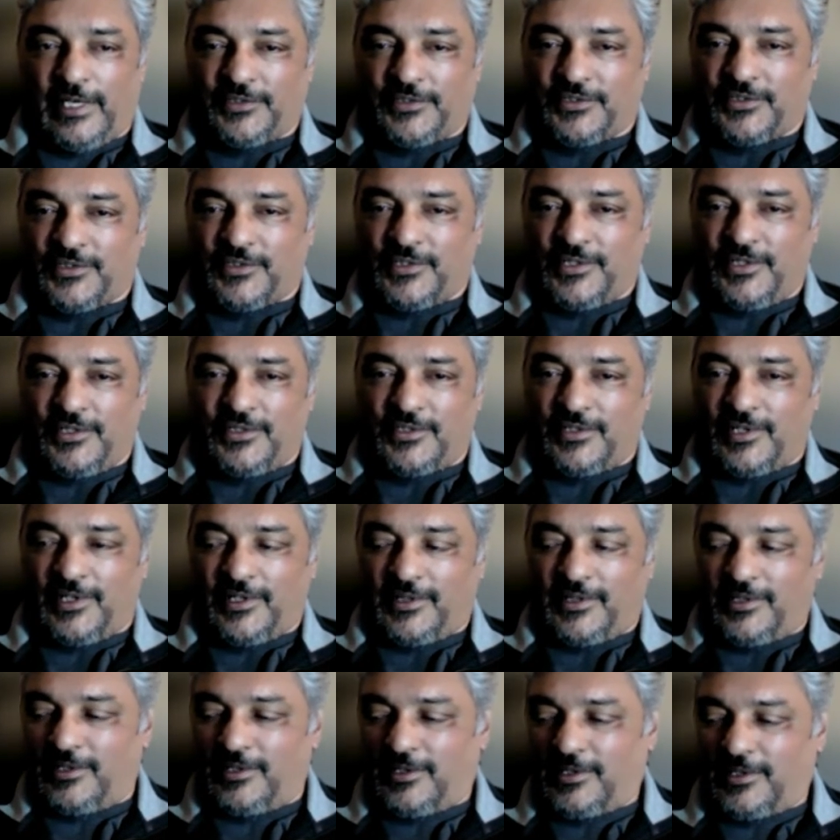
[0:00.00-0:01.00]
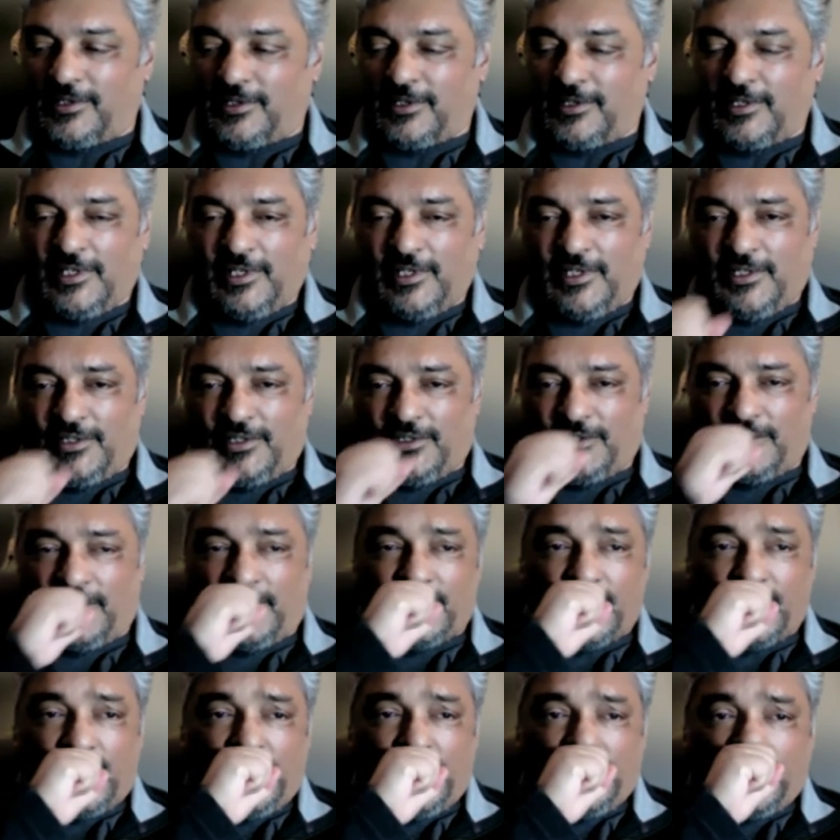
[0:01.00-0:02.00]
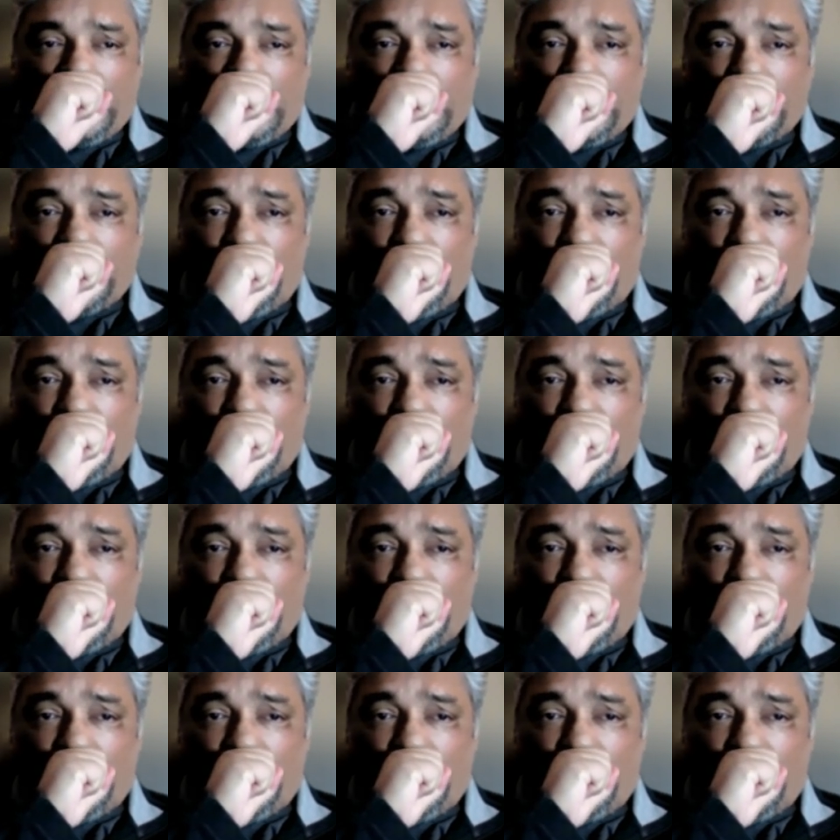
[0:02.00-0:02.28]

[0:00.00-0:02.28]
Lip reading: last season, I think, to Los Angeles.